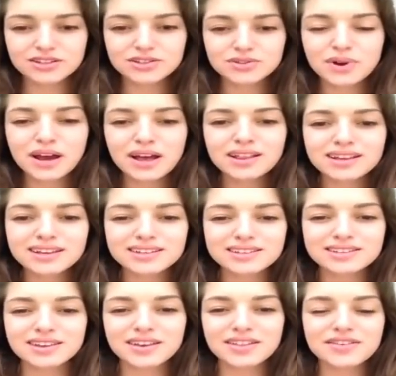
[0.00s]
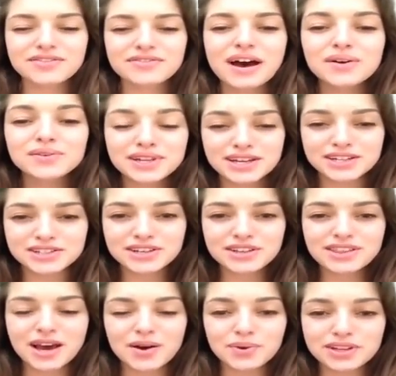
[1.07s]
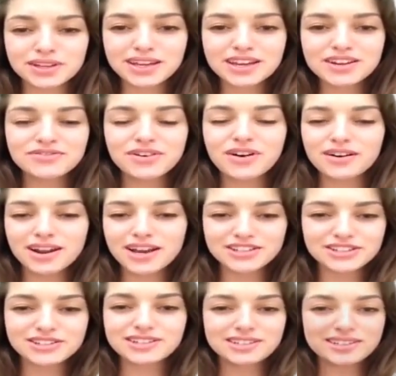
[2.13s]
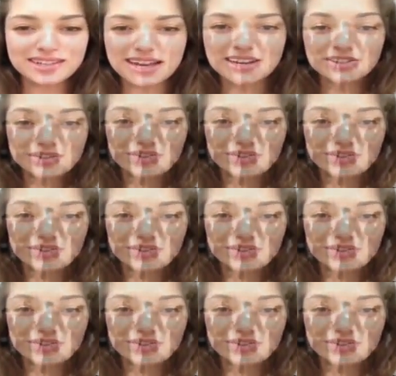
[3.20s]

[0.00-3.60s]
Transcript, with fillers: Israel is the foundation that we need for our nation to stay